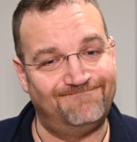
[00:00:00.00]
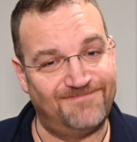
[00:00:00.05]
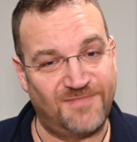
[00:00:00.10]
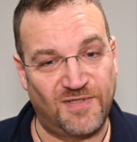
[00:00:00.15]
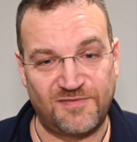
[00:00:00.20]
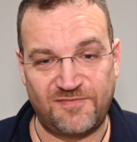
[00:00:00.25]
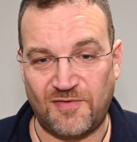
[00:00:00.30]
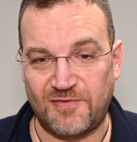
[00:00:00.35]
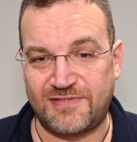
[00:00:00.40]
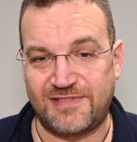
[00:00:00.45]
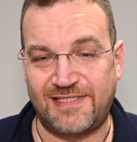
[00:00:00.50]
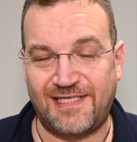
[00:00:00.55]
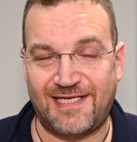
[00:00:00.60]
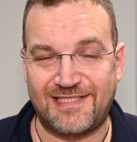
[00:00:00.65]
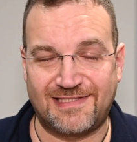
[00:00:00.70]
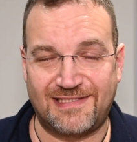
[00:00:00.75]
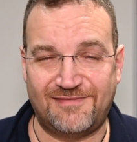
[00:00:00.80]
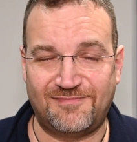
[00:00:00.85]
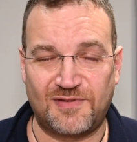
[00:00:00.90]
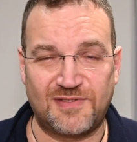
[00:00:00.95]
Unfortunately, I
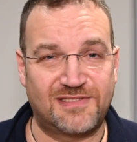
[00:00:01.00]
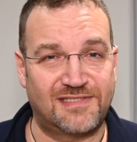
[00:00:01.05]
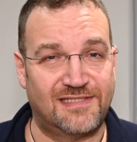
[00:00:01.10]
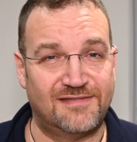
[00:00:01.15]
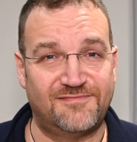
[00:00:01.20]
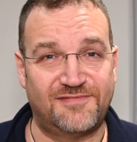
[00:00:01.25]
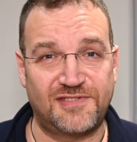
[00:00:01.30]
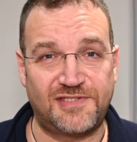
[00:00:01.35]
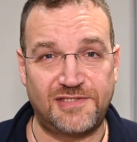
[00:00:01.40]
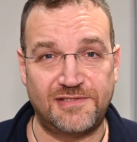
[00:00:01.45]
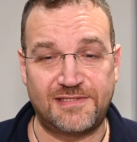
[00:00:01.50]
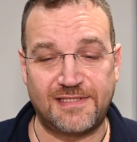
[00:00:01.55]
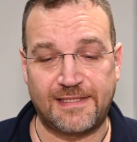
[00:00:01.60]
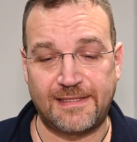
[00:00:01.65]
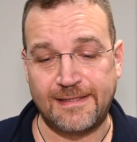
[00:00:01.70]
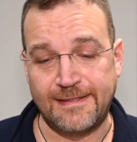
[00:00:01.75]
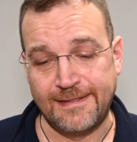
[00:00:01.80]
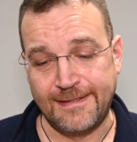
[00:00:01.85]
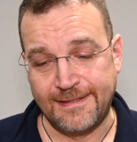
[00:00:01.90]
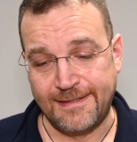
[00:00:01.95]
haven't had much time for shooting.
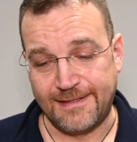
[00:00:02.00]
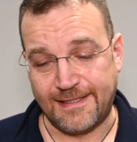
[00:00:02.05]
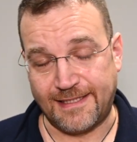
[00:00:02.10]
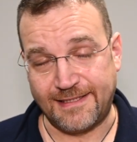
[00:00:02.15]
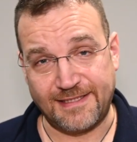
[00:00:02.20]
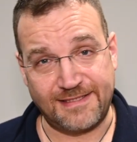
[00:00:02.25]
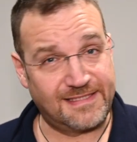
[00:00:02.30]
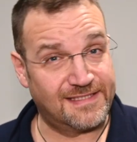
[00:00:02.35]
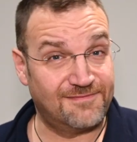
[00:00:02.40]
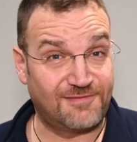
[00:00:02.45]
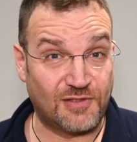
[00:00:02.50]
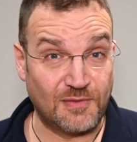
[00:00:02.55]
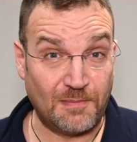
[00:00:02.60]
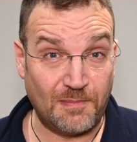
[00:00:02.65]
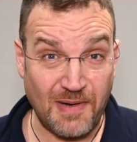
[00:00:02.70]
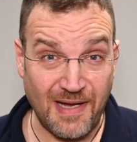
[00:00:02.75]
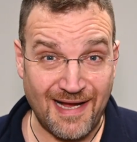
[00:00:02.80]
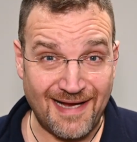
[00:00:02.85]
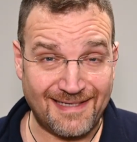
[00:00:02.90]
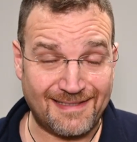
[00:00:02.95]
And then since I've come
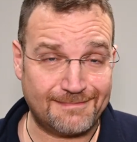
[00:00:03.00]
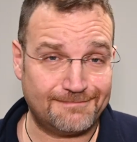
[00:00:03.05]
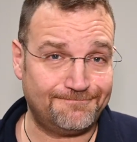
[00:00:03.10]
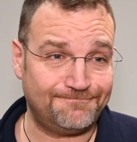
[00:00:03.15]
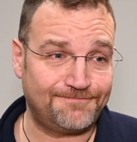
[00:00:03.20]
back,